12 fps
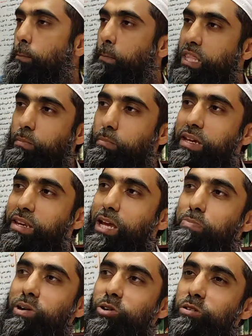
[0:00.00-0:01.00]
But the beginning
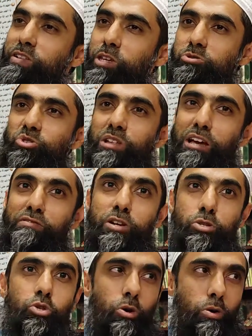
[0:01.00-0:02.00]
part of it, you still have
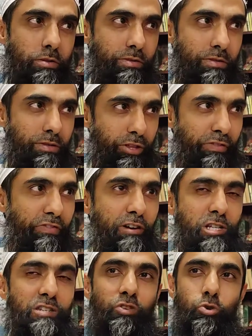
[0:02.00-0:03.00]
control. The
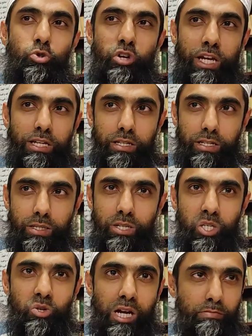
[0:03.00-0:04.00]
first few drinks, as
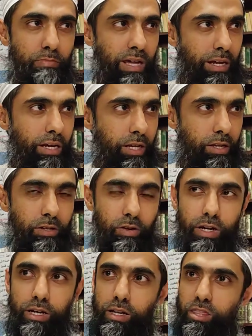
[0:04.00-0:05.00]
described medically,
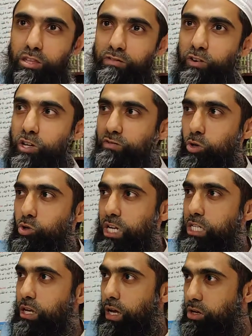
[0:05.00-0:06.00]
right? the first few
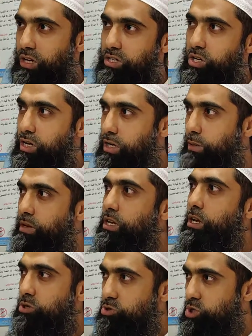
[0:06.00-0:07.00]
drinks under a certain limit,
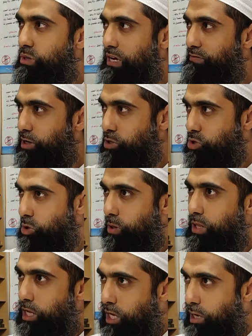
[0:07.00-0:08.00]
you still have control.
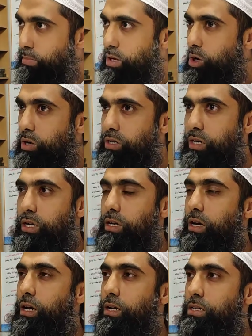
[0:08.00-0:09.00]
Beyond
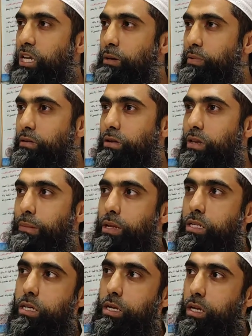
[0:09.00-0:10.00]
a typical
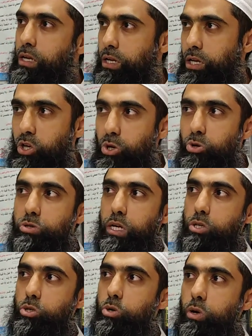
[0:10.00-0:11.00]
limit, you lose
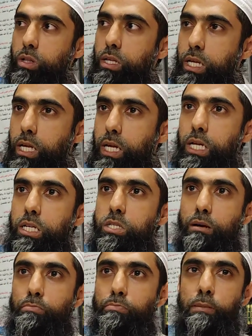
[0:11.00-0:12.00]
control.
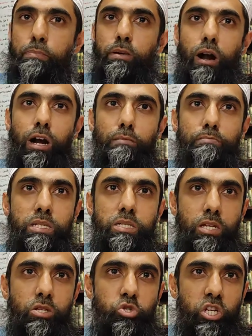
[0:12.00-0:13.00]
Some people are
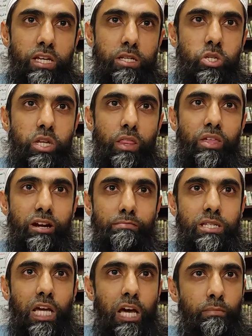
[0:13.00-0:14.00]
missing genes in their
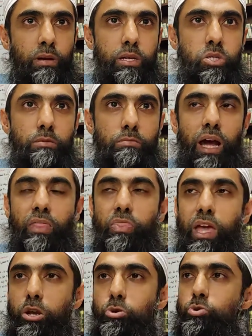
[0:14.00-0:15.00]
metabolism and
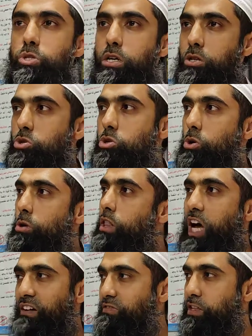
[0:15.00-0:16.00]
they lose
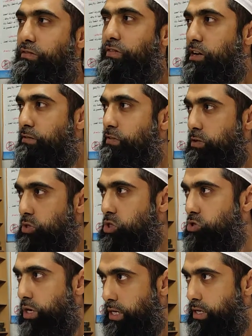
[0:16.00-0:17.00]
control after the very
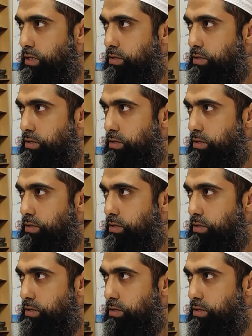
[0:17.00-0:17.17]
first drink.